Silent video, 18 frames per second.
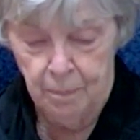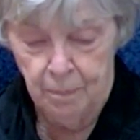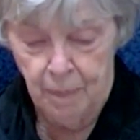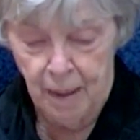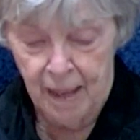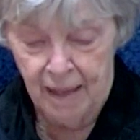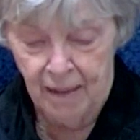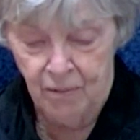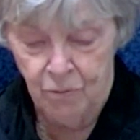
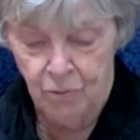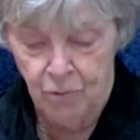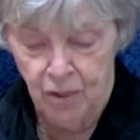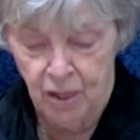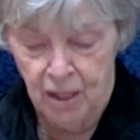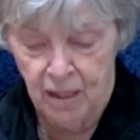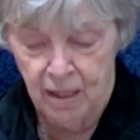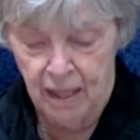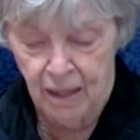back through
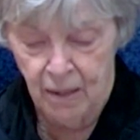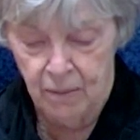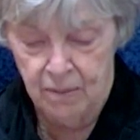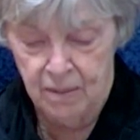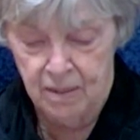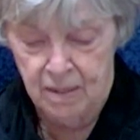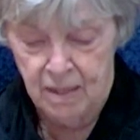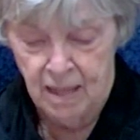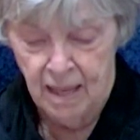the
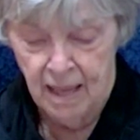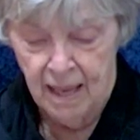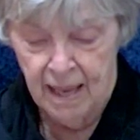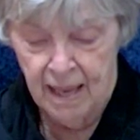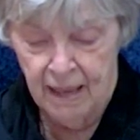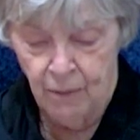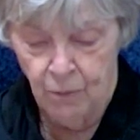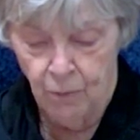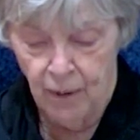clouds
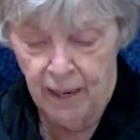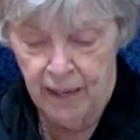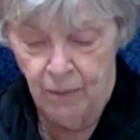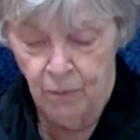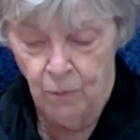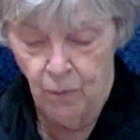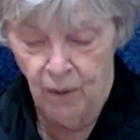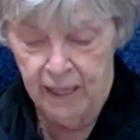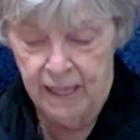and
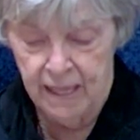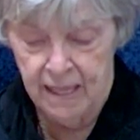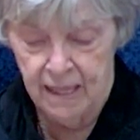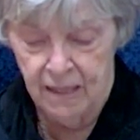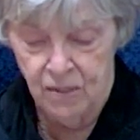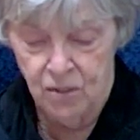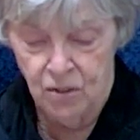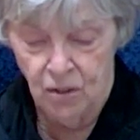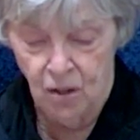ran right
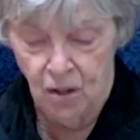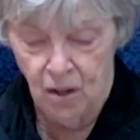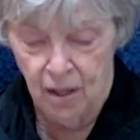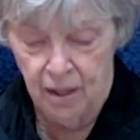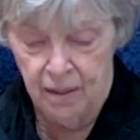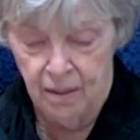into God.